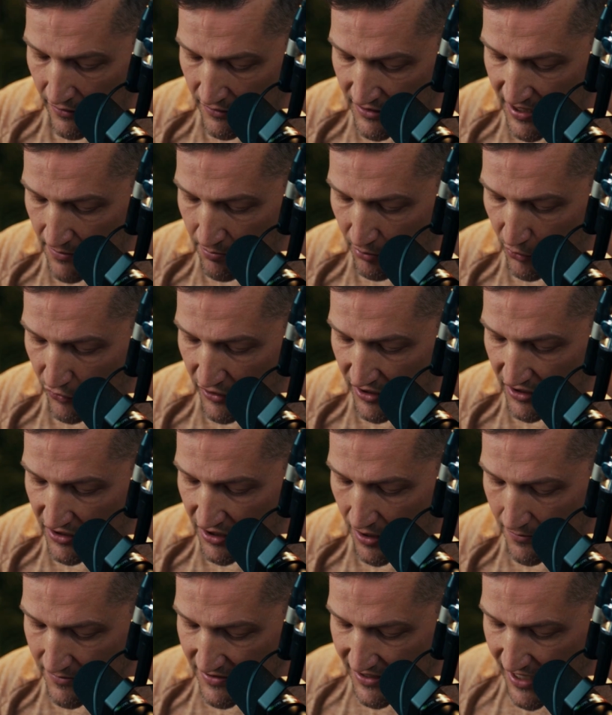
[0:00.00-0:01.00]
a typical
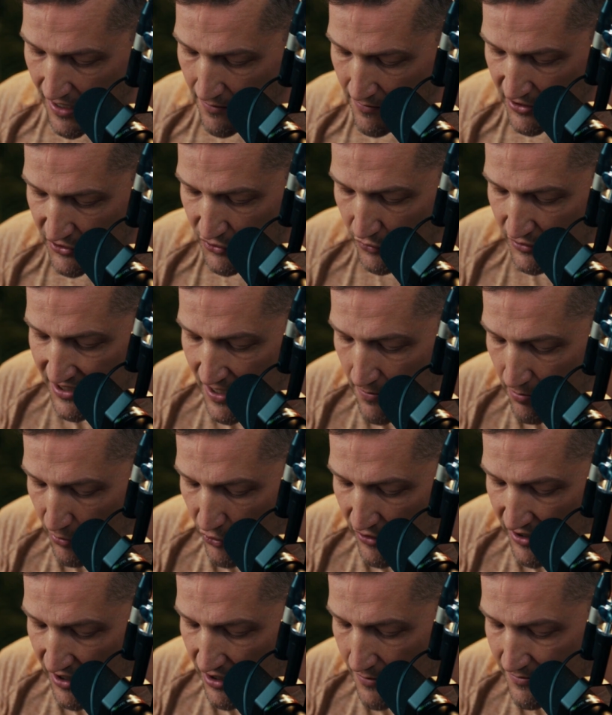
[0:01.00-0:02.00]
income statement. So a
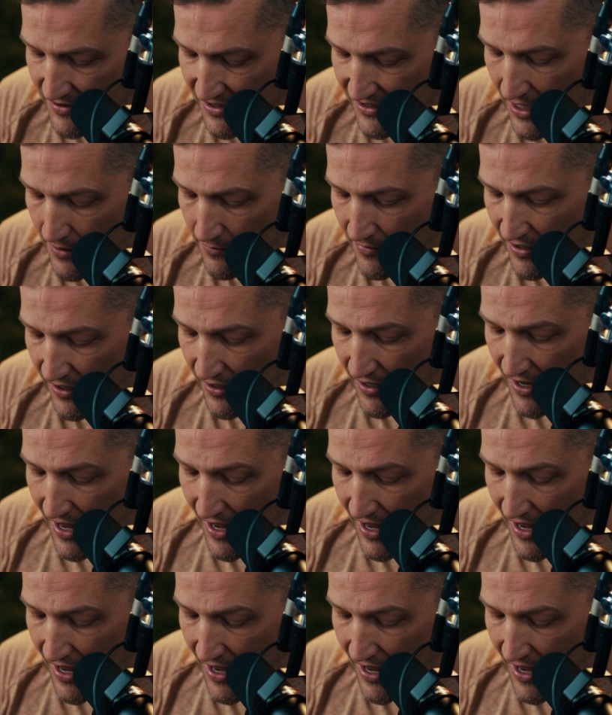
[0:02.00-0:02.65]
typical income statement